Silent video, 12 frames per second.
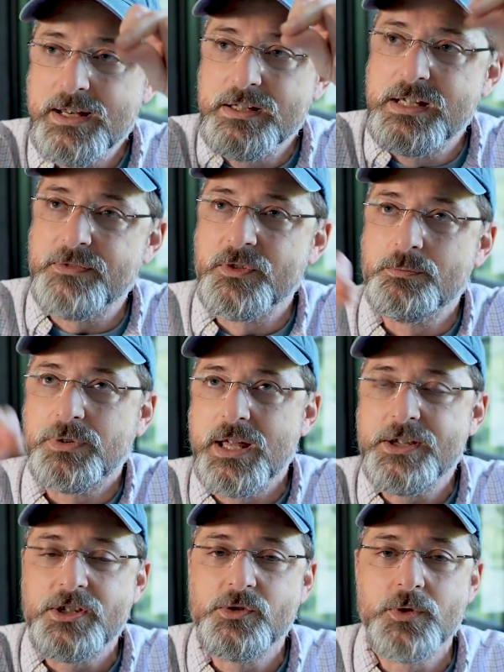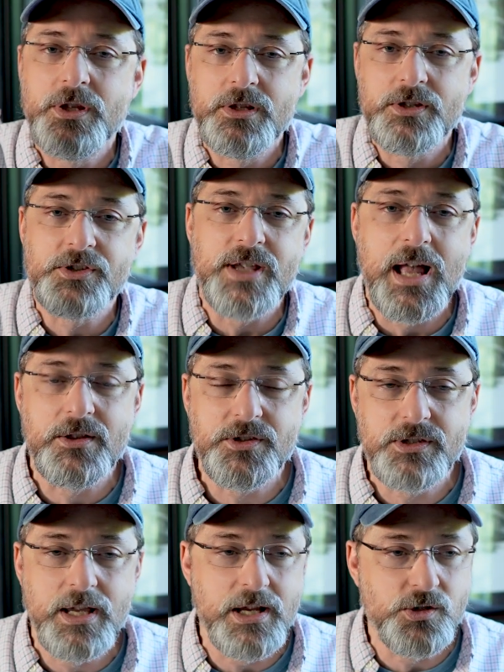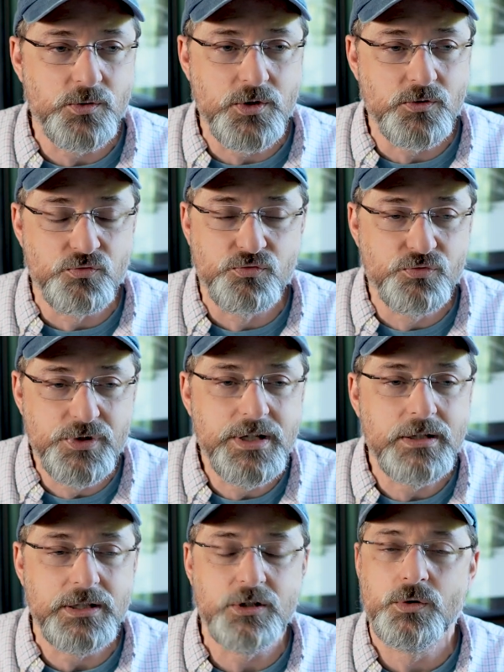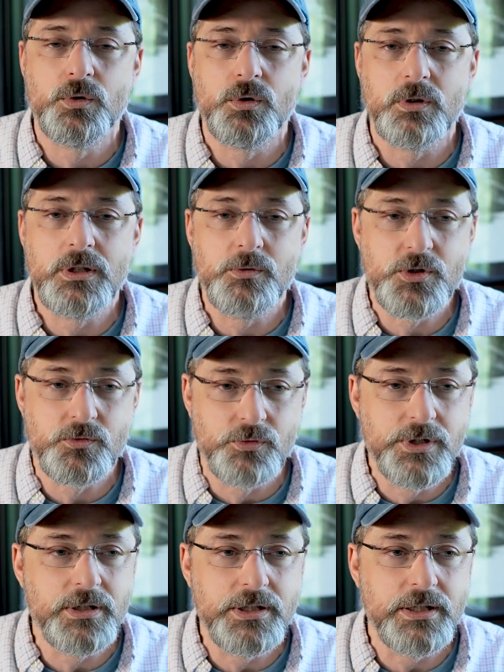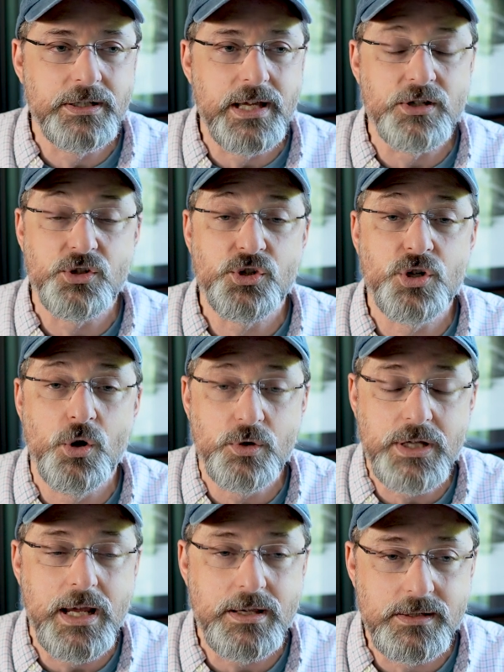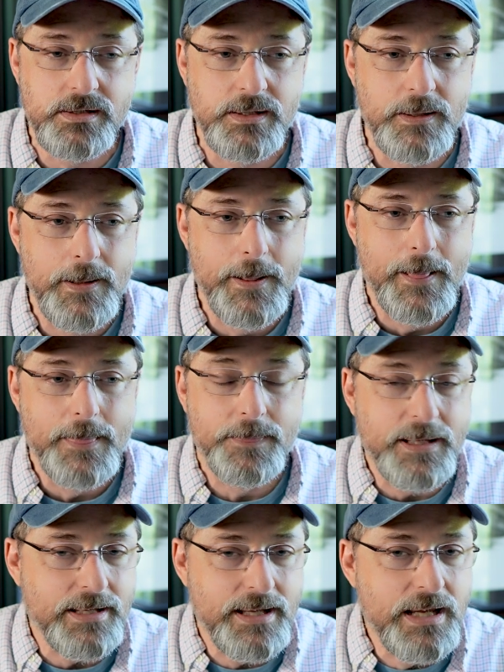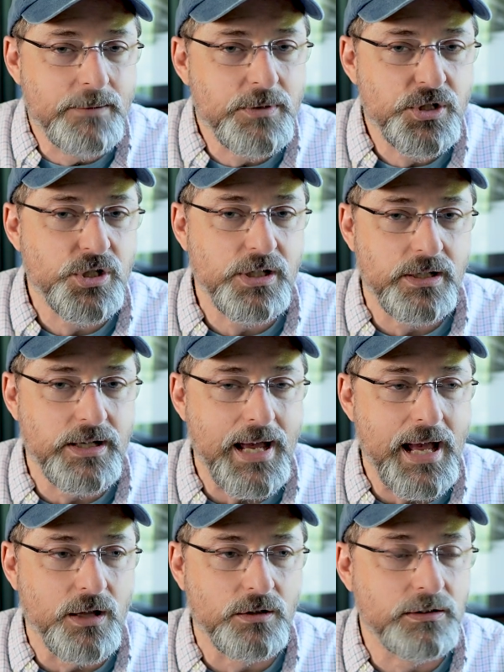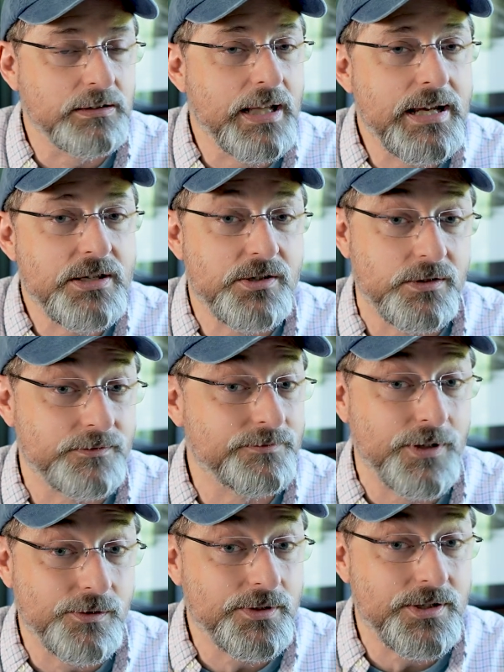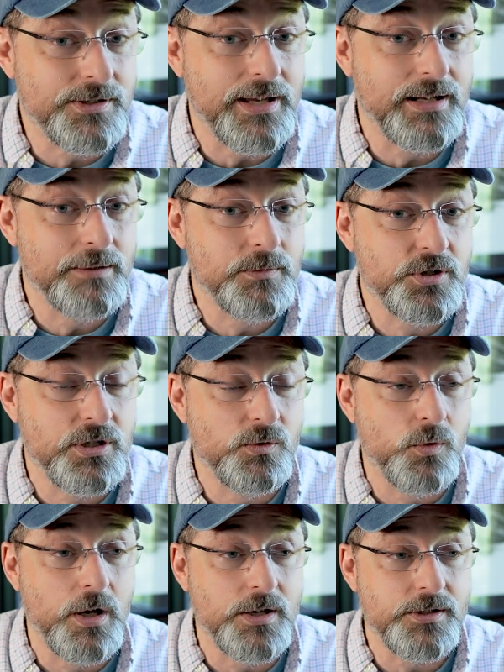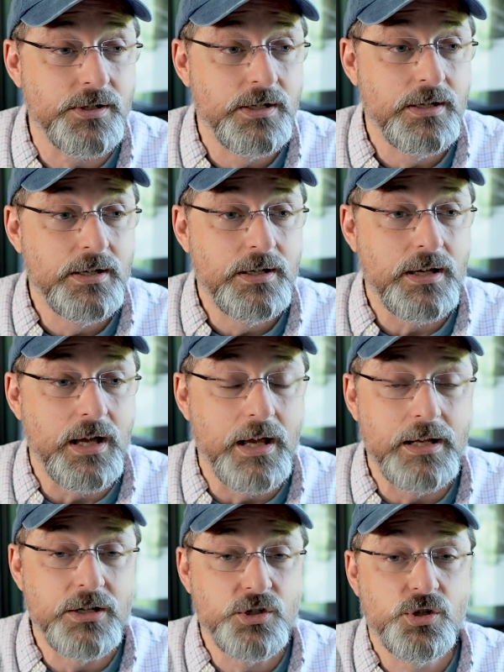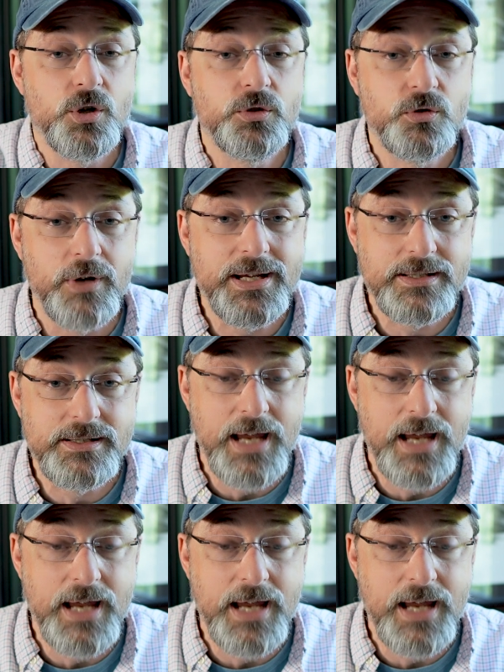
different places within the soundstage was really cool. It was really, again, showcasing the imaging and how laser focused that imaging was. And it showed great